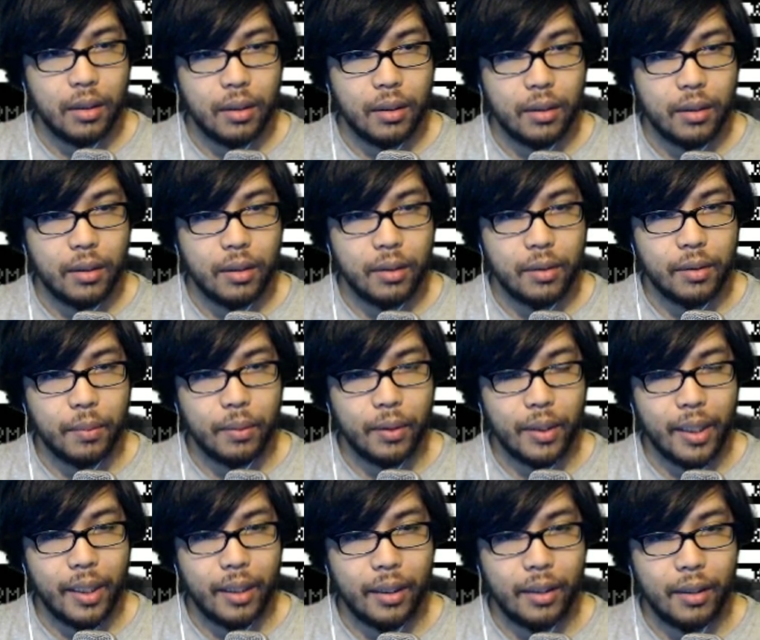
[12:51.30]
Use
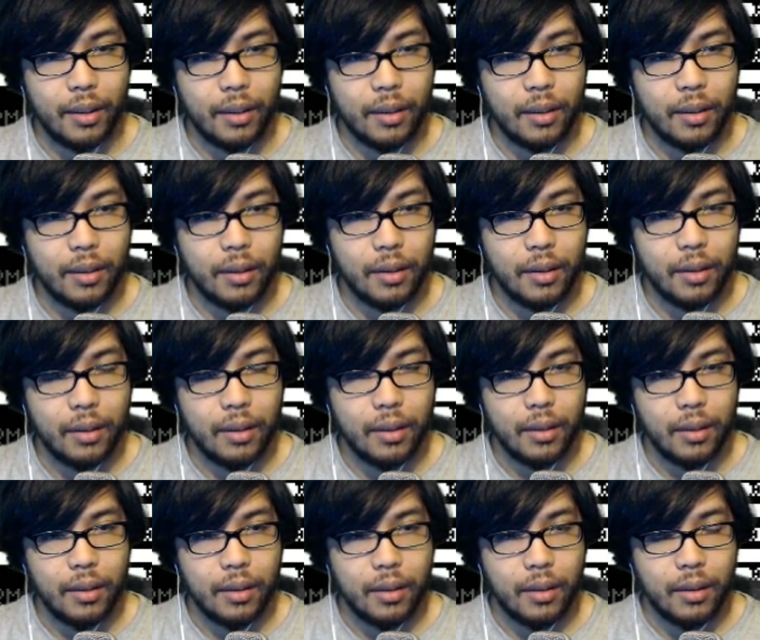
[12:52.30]
blank.
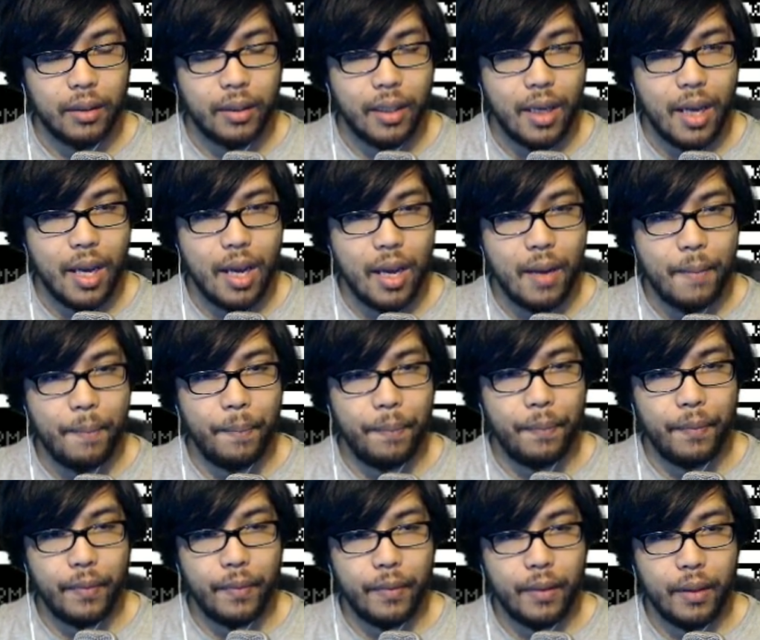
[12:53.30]
Yeah,
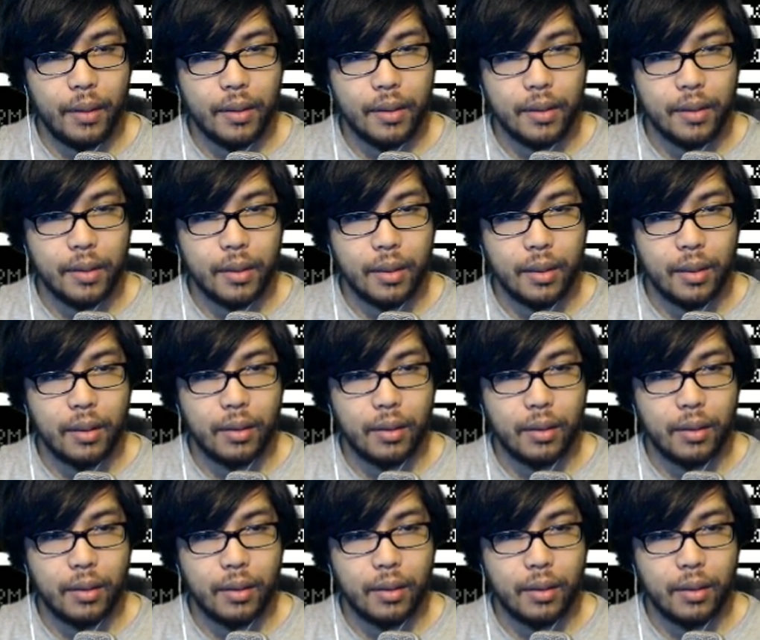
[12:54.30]
this is good.